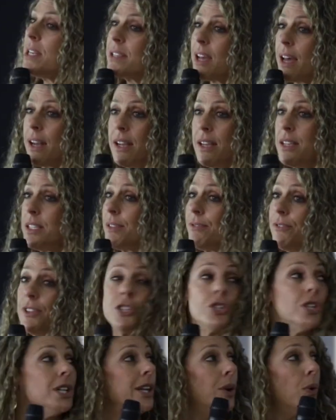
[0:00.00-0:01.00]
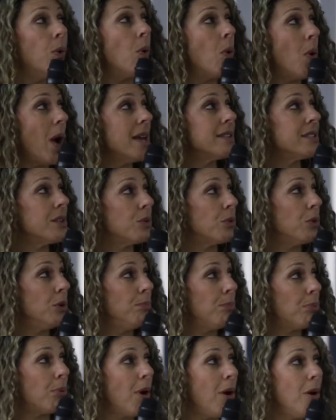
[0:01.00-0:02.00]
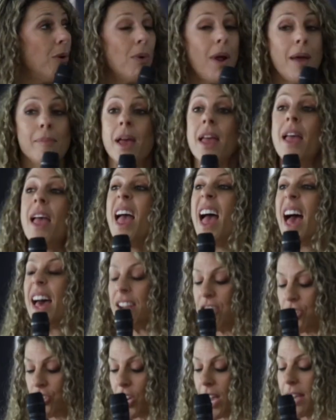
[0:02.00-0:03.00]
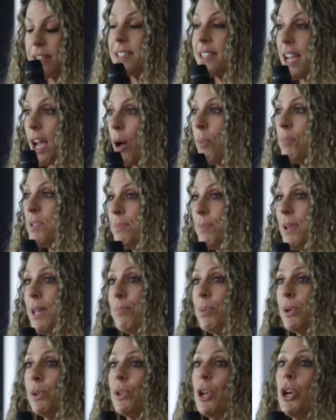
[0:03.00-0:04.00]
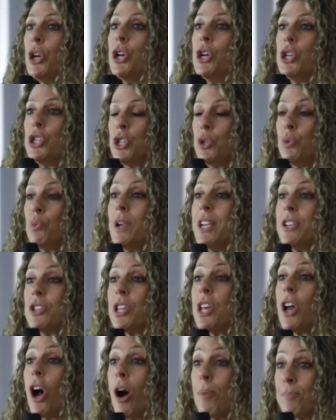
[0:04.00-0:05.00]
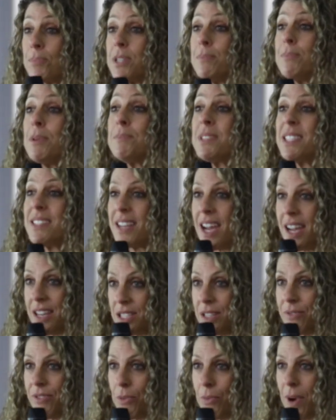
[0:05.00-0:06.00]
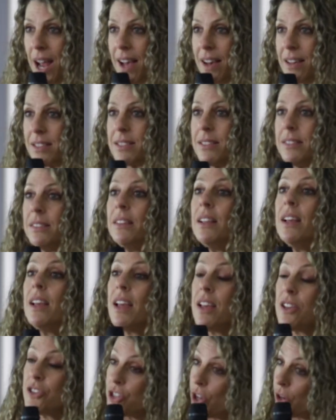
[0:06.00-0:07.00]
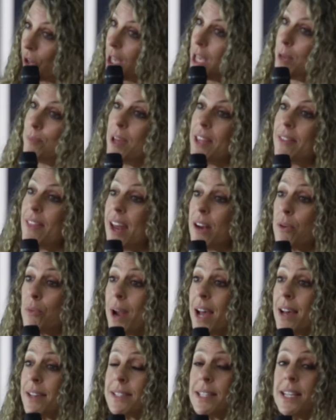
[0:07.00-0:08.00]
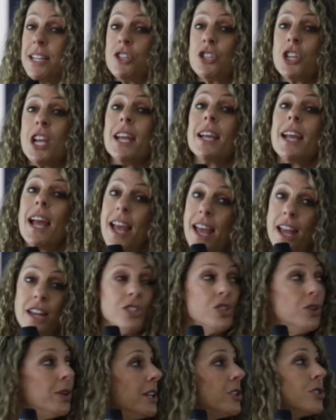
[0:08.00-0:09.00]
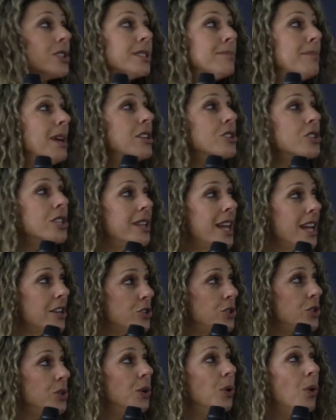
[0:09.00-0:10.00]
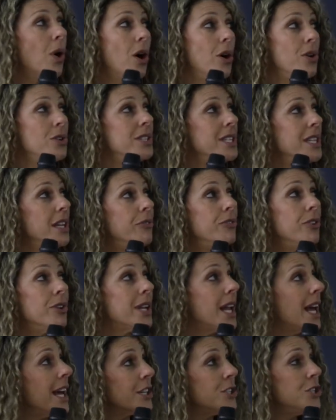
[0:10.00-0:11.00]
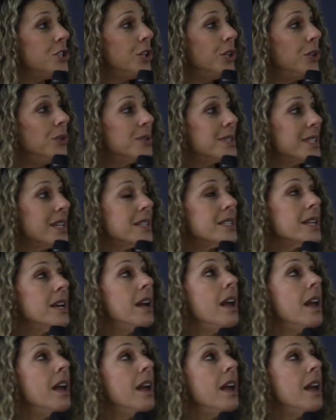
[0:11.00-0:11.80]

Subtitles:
done individually or as a group program, and it just helps people to reach their optimum state of arousal, so keeping that arousal in check, and you can just mention that to your OT if you'd like to use it.